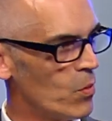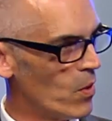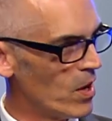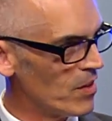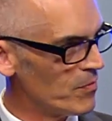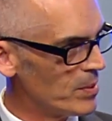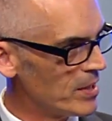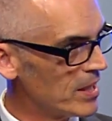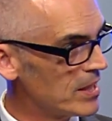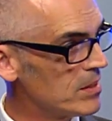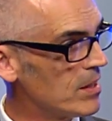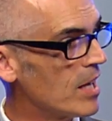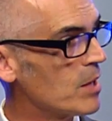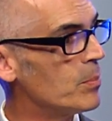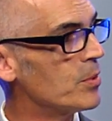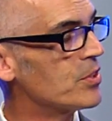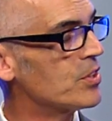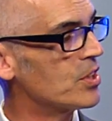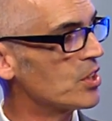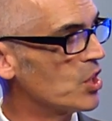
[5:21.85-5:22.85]
way I've been
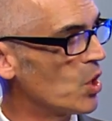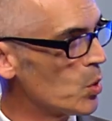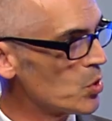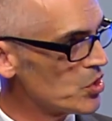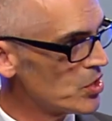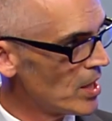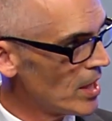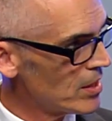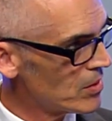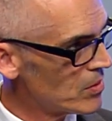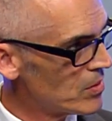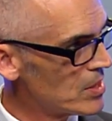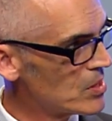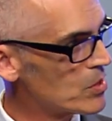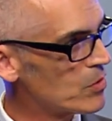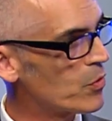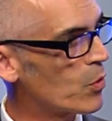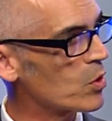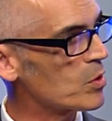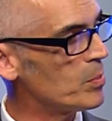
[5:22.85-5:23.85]
able to negotiate these
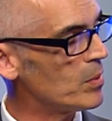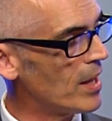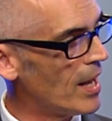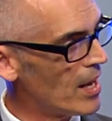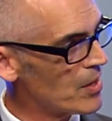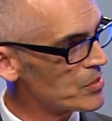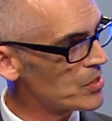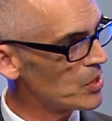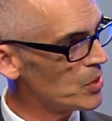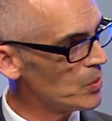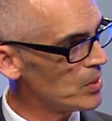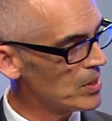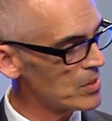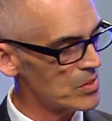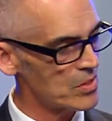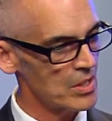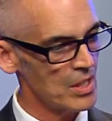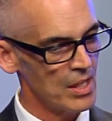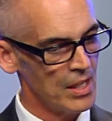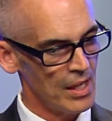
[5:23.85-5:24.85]
affordable housing
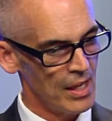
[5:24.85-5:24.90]
units,